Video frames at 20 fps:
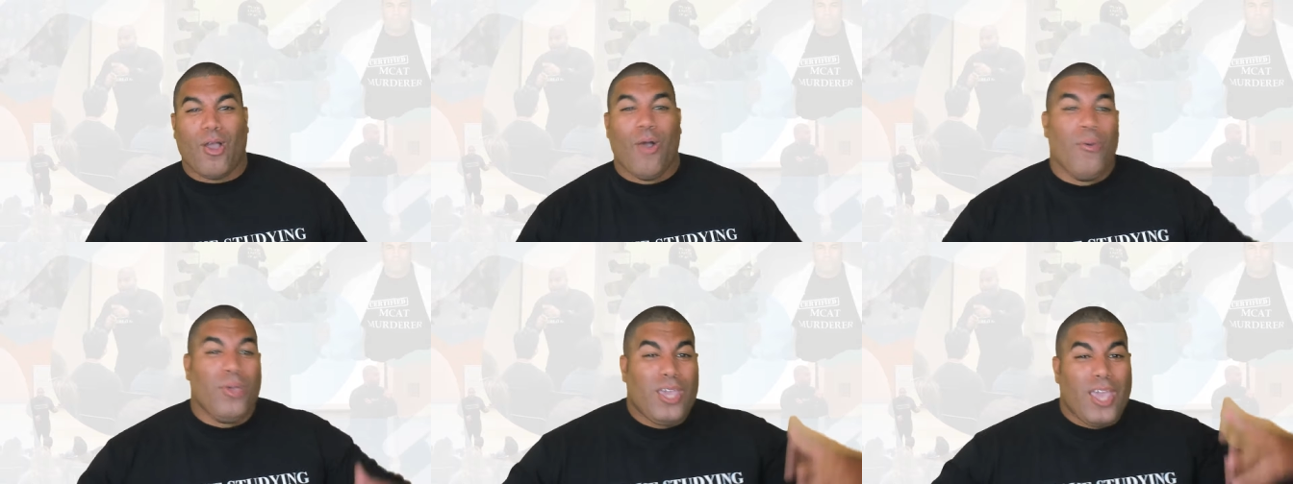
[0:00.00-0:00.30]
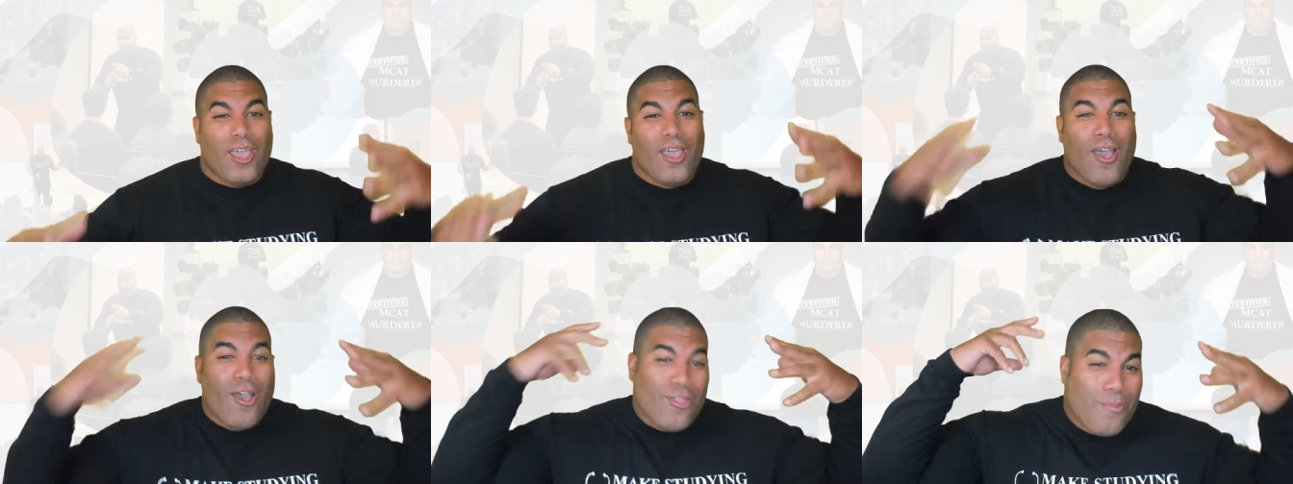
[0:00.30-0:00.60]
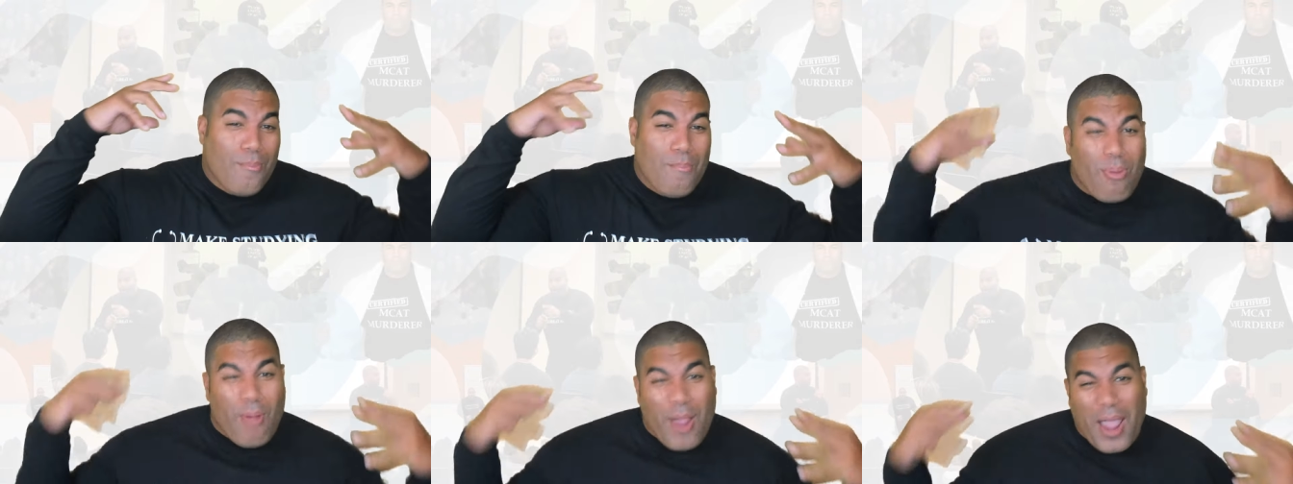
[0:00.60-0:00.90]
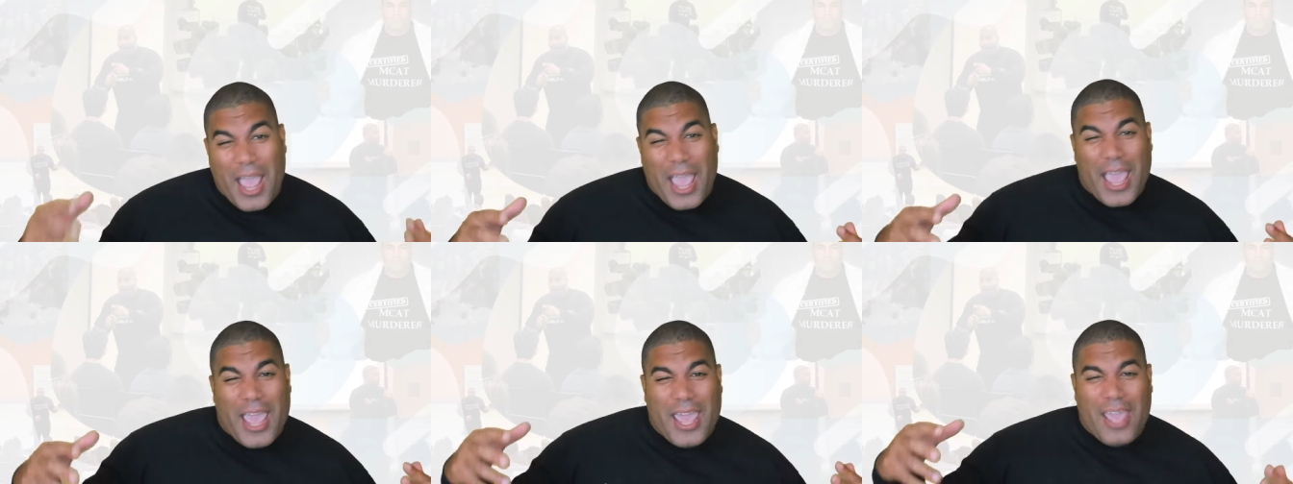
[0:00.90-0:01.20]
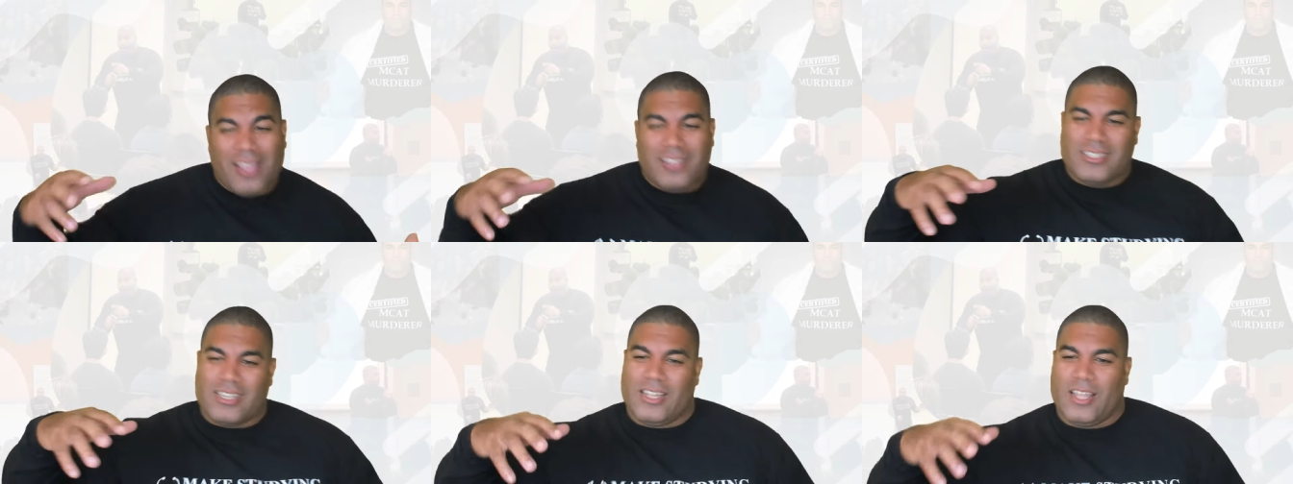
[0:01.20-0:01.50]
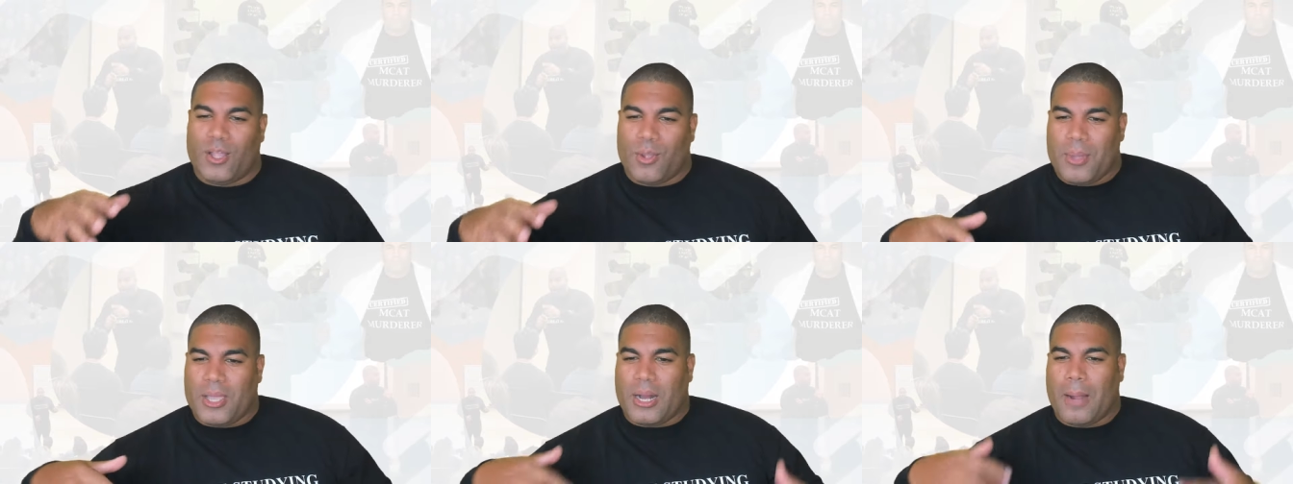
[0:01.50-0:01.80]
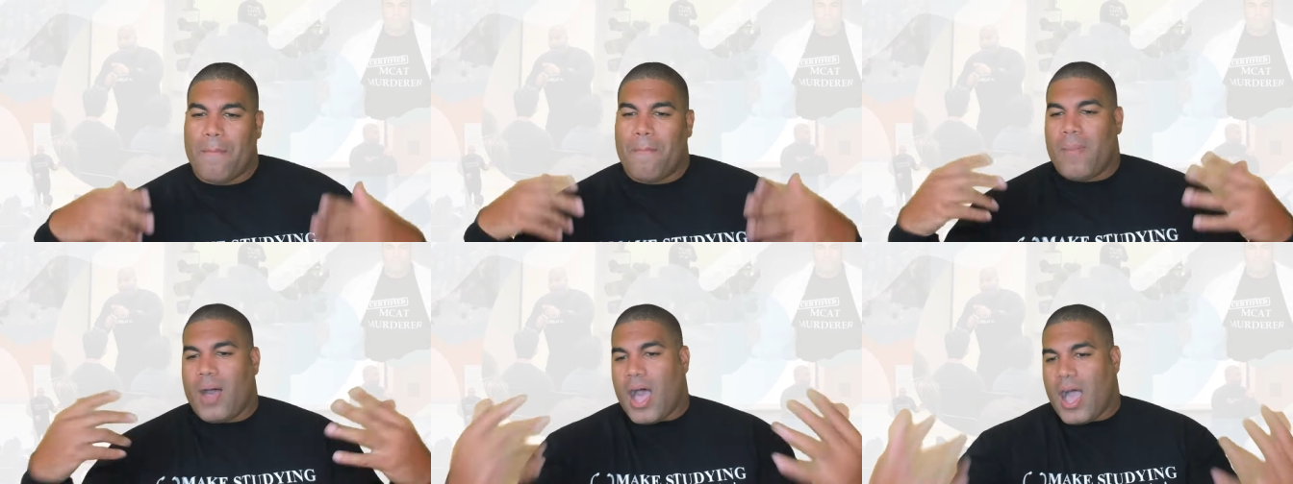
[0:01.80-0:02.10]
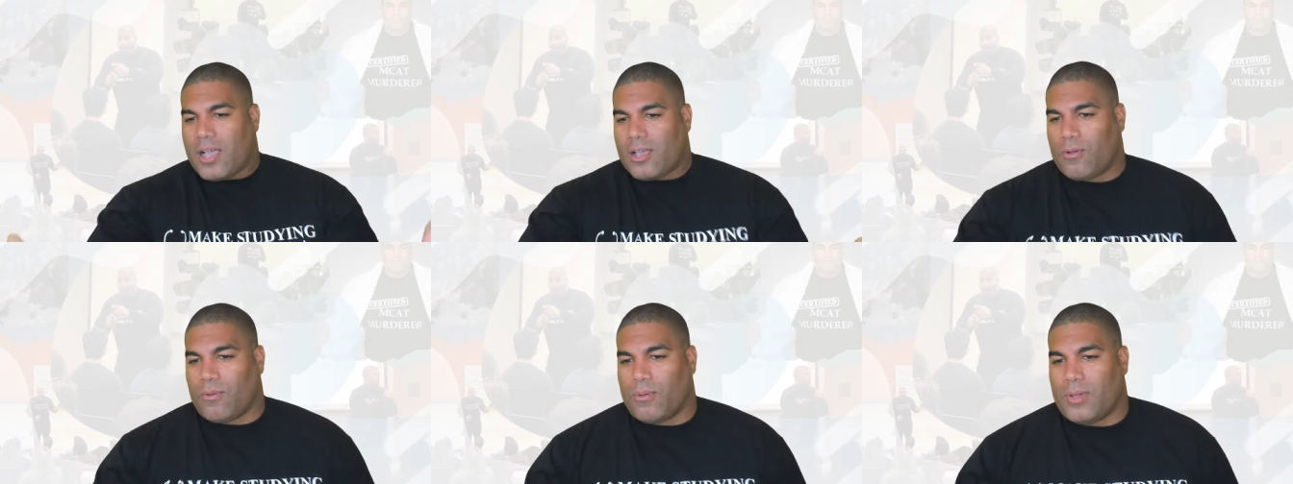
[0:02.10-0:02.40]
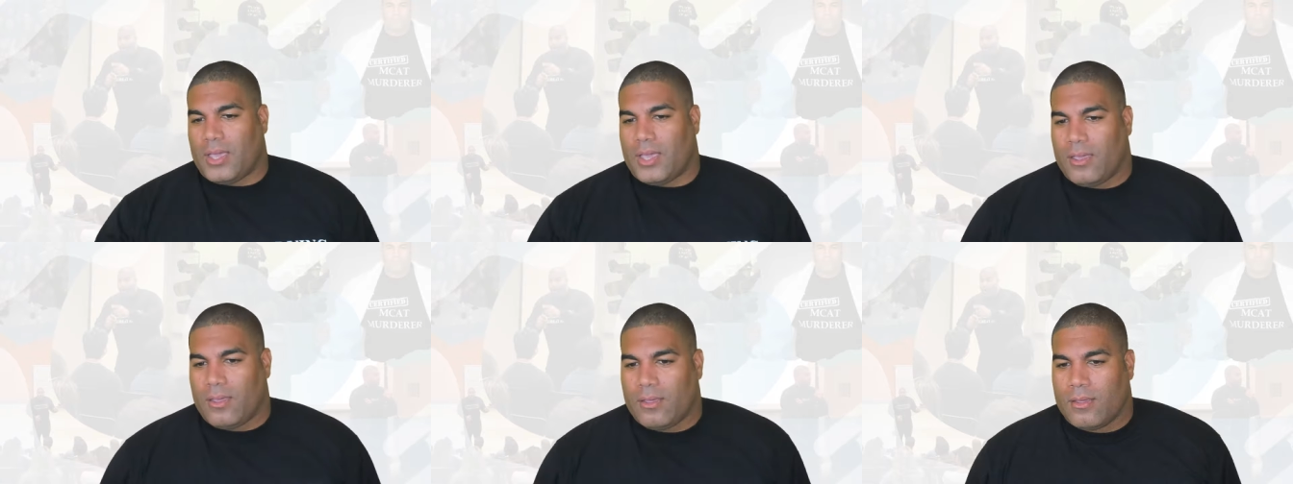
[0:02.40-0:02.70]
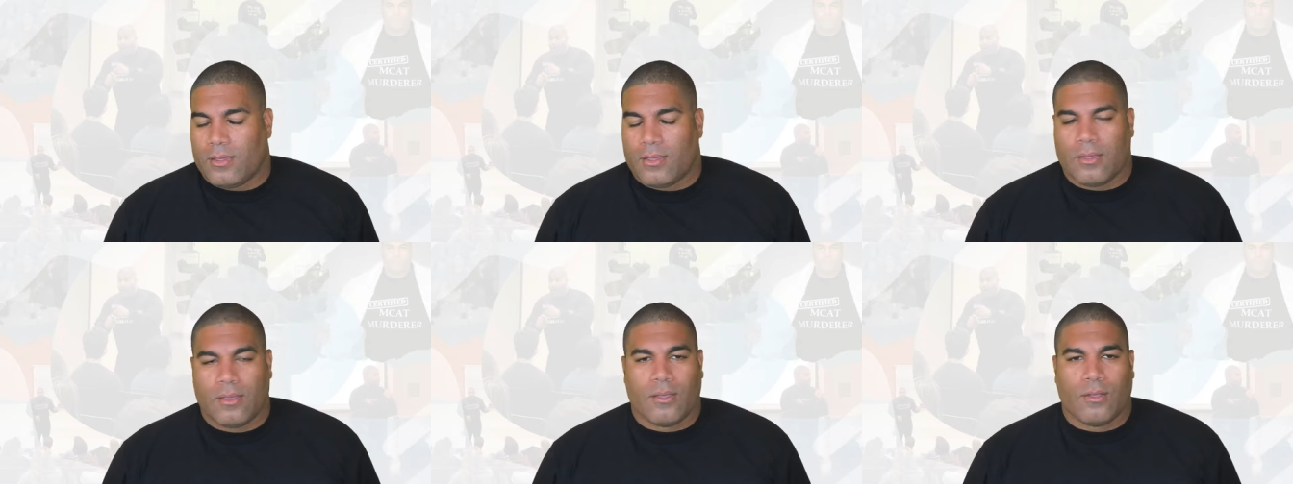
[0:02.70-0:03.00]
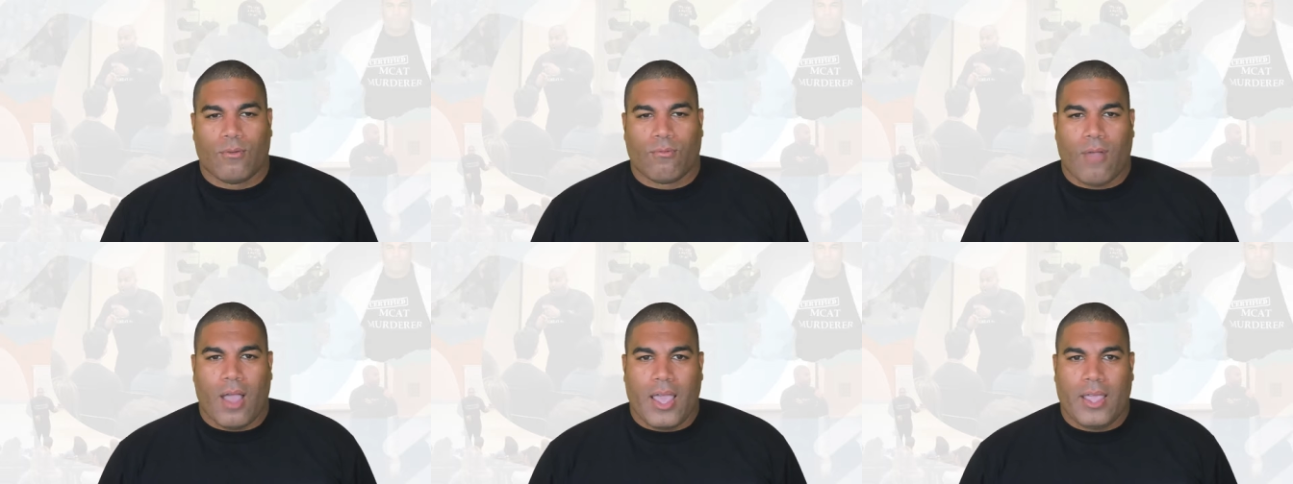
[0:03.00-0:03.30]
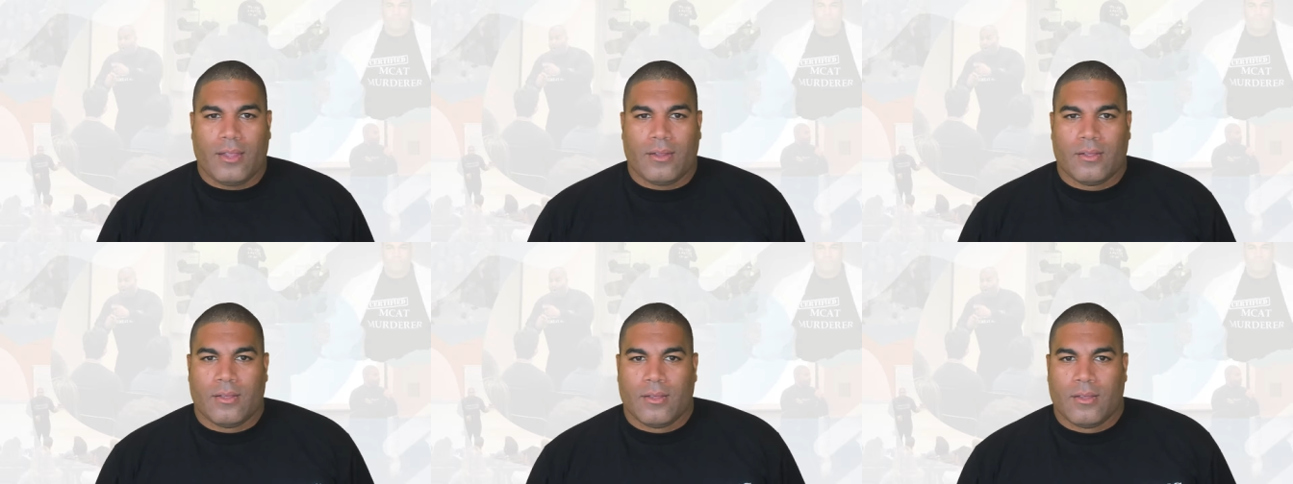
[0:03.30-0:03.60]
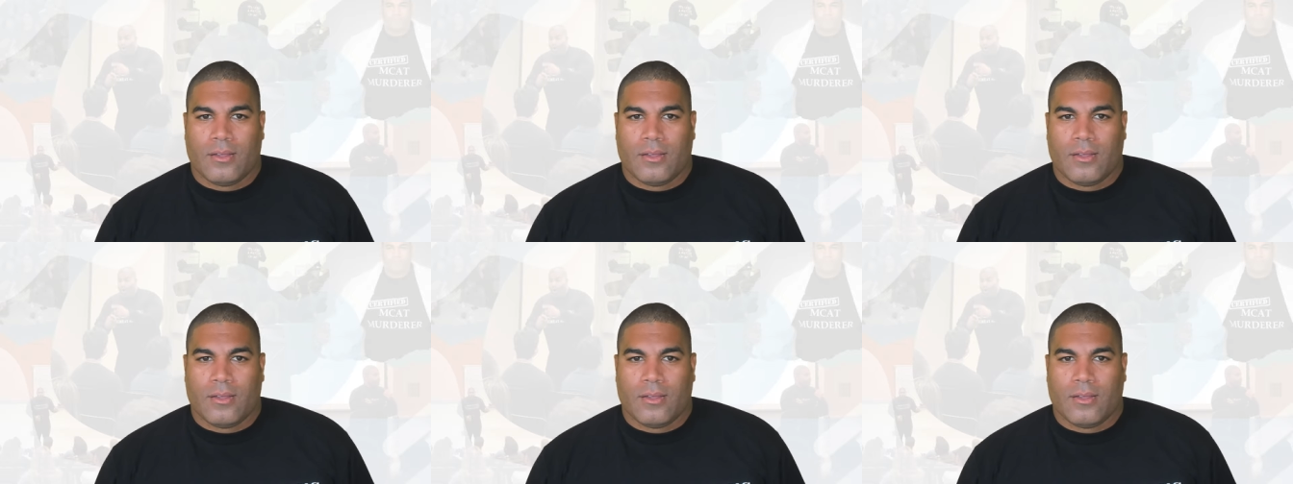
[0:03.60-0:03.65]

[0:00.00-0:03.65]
Oh, we get braids and they're making a mockery, right?